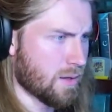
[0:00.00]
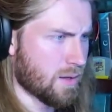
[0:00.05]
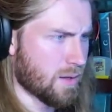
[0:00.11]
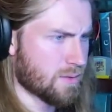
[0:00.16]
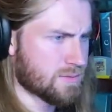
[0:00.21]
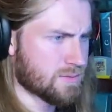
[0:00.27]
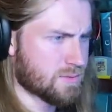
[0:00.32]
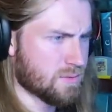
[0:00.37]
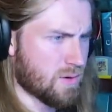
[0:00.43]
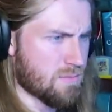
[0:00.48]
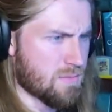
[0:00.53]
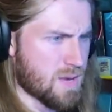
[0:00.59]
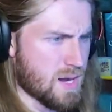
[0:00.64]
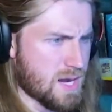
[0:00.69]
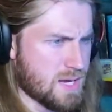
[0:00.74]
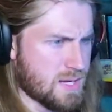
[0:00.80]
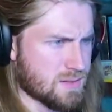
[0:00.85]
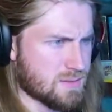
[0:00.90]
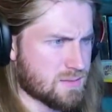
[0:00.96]
So I
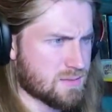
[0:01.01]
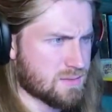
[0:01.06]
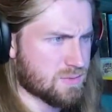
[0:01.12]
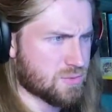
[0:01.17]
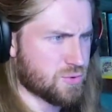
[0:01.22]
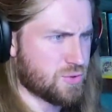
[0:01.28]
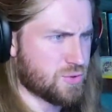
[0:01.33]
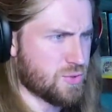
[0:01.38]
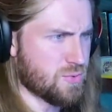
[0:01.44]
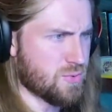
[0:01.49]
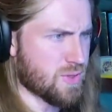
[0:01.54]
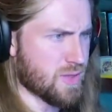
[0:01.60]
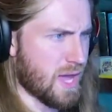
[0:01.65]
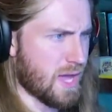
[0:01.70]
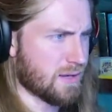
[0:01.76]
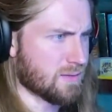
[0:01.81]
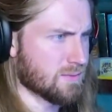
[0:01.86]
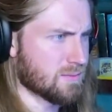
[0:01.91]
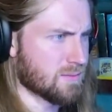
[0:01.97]
might do
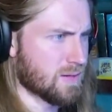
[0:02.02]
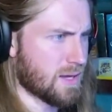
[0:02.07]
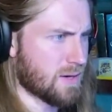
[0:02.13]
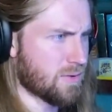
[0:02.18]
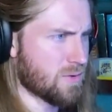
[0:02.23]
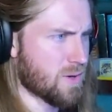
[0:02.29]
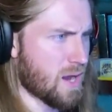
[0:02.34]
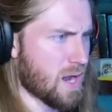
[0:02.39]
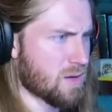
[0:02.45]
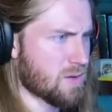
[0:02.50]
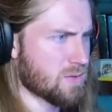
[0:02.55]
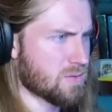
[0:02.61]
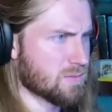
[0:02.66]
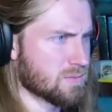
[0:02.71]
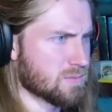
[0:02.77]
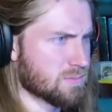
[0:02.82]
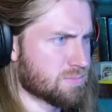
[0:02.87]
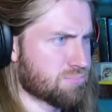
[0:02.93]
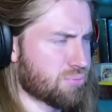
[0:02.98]
that. I don't know how
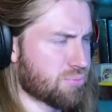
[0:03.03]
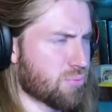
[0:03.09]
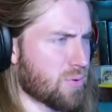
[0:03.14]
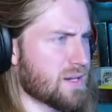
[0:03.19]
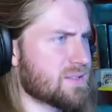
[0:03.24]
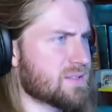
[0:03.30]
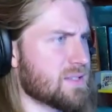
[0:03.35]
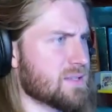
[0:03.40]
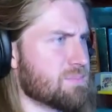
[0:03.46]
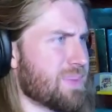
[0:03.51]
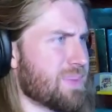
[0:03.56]
pricey